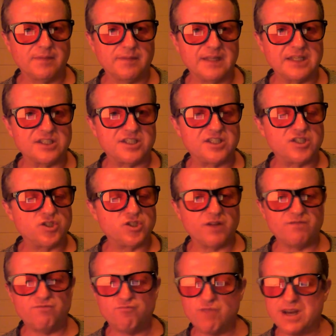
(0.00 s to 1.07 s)
This sort
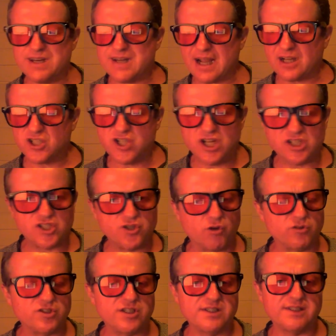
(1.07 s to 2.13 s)
of reductionist
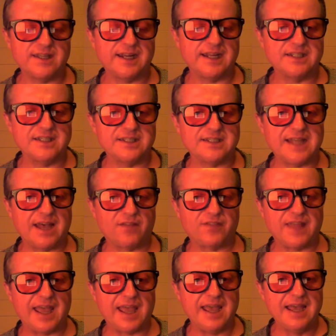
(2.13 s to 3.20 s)
nonsense that exists out
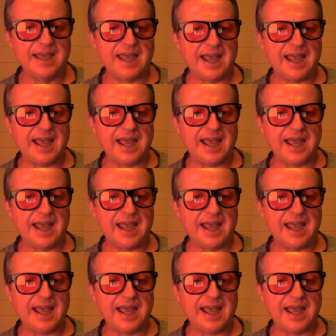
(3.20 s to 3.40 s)
there